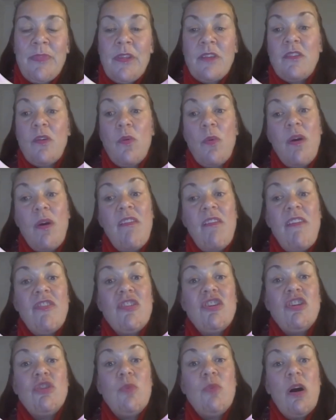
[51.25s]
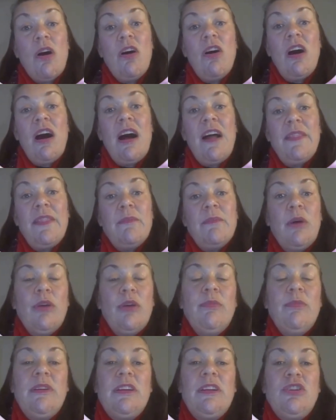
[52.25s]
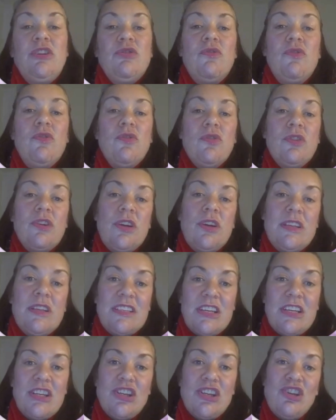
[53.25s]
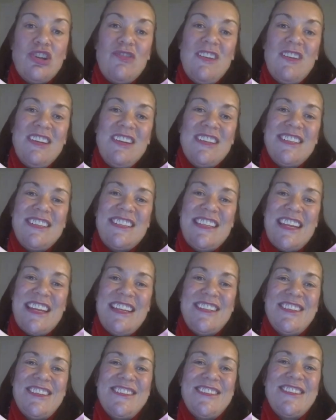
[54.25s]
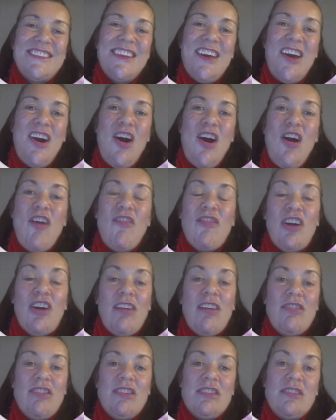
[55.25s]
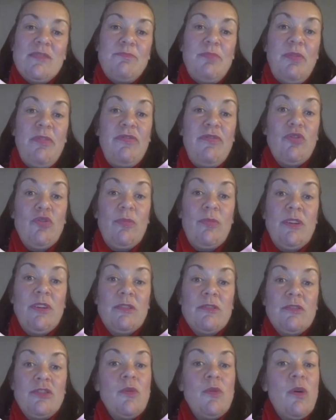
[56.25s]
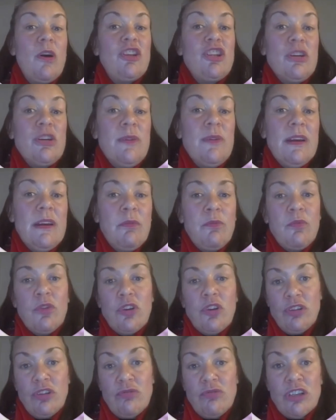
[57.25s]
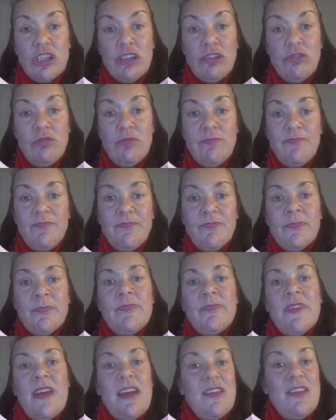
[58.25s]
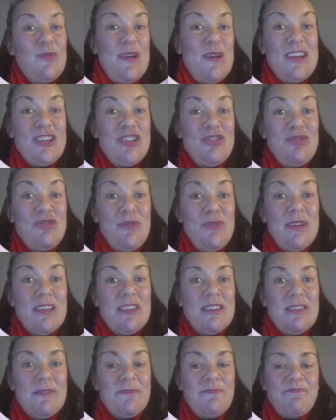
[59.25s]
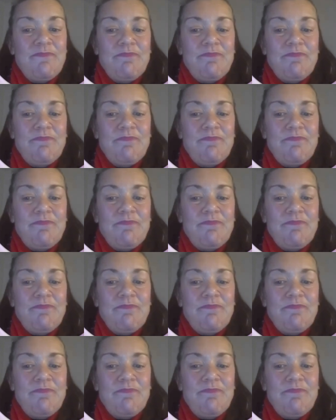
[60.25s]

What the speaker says: So wherever you are at the moment in your organisation, you're in a status of current performance. You are doing what you do as well as you do it.